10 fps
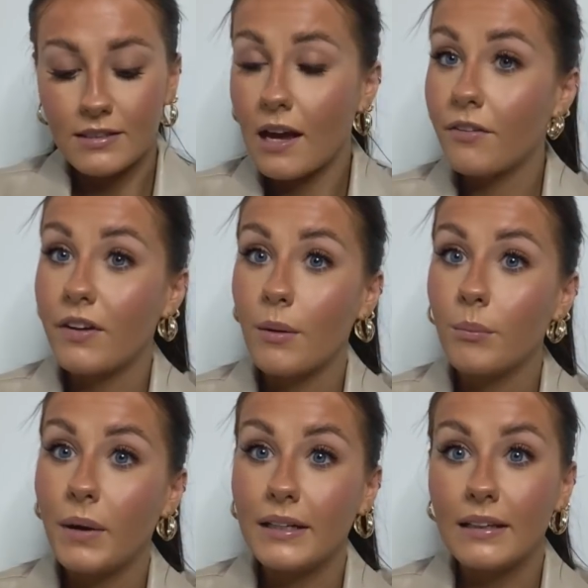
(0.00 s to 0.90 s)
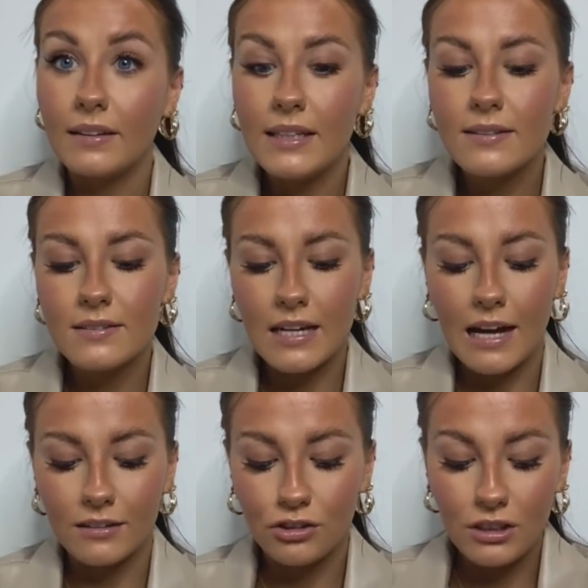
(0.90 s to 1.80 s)
FM by Elise
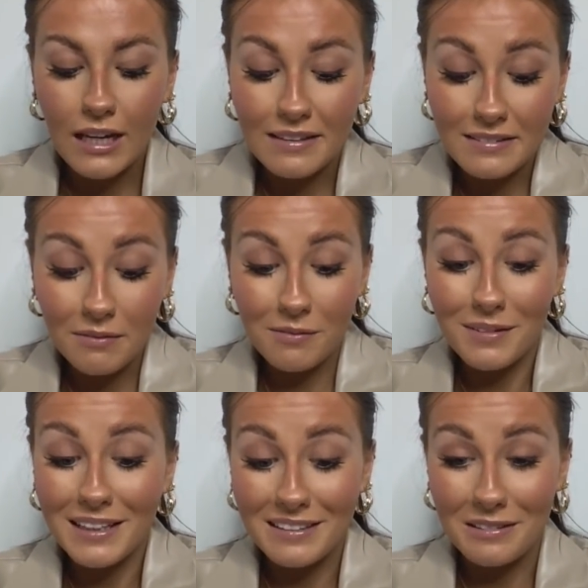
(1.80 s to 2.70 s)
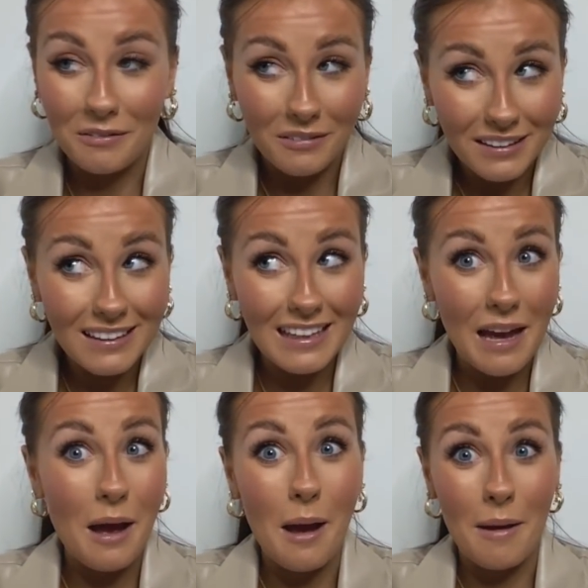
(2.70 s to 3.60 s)
and she has given me this really
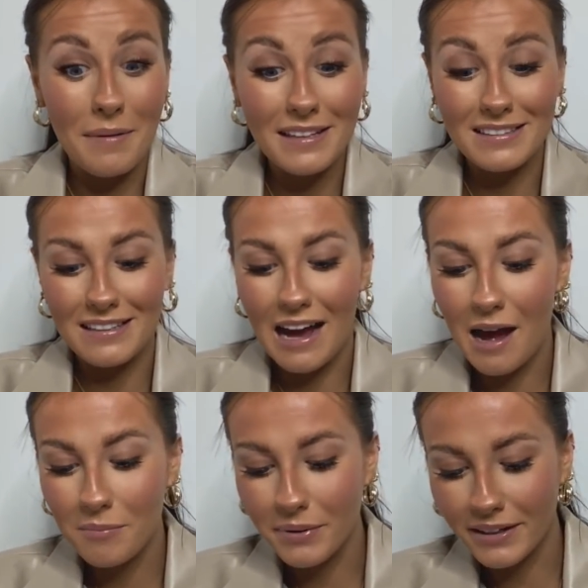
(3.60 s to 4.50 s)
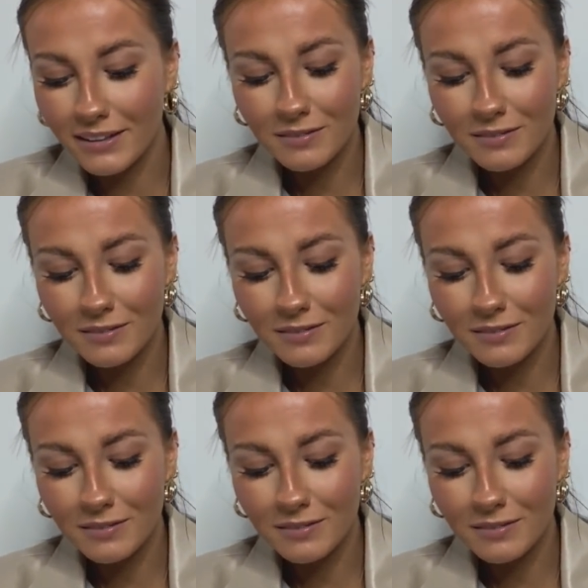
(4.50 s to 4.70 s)
amazing hamper.